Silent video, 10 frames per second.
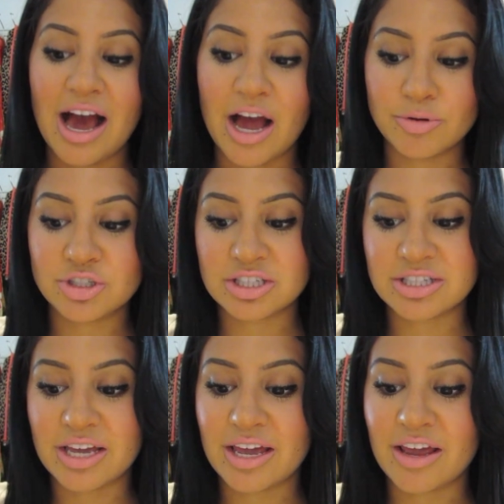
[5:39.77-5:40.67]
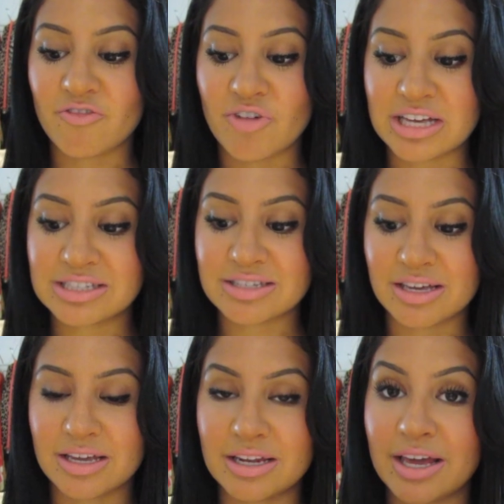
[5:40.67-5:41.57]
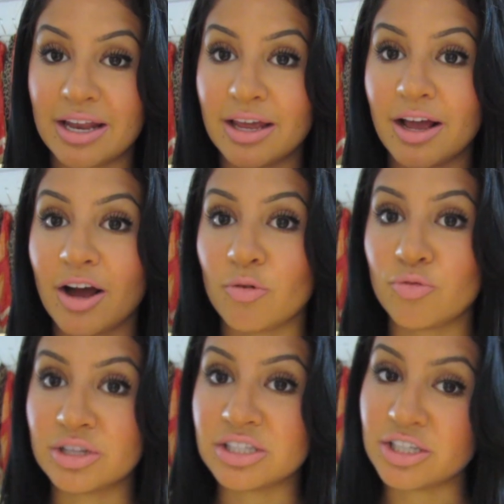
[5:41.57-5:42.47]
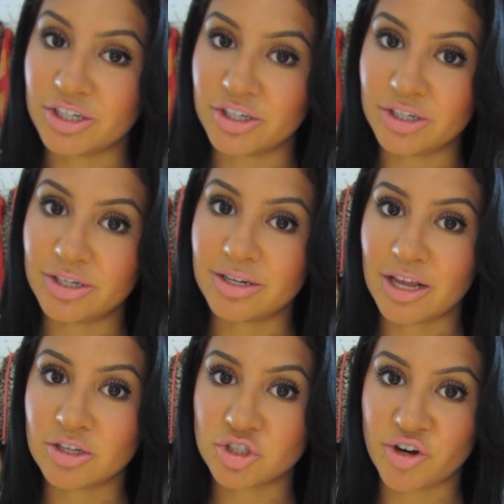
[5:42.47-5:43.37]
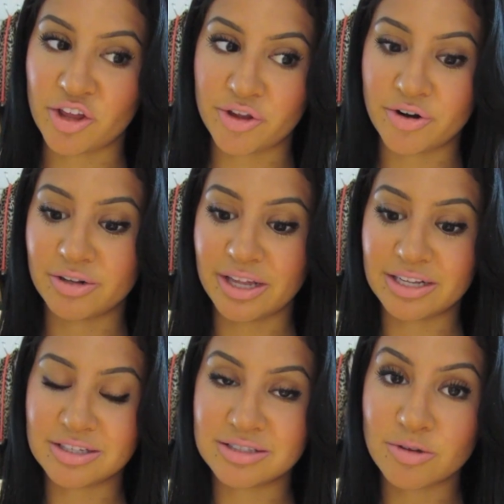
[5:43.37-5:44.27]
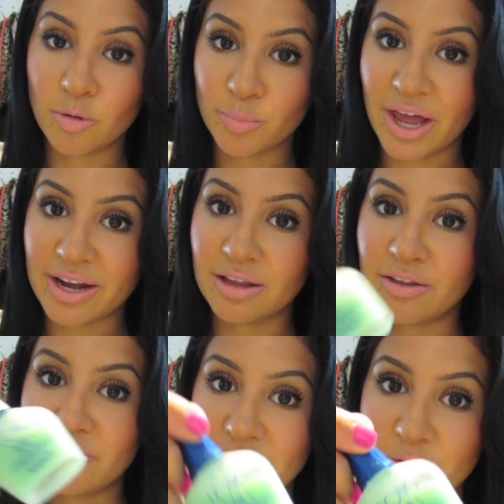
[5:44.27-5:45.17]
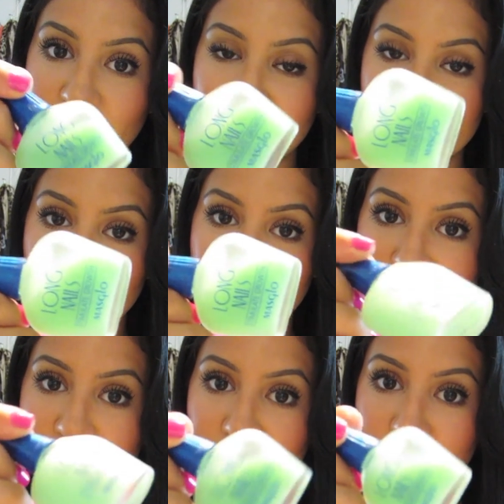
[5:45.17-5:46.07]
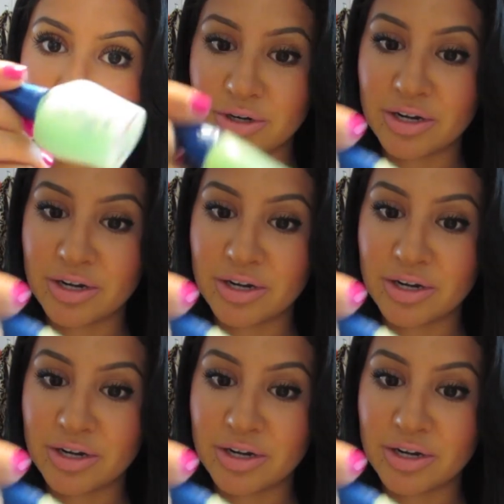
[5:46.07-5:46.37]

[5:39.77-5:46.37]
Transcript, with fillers: I would just say invest in getting a really good nail strengthener like this OPI Nail Envy or this Masglo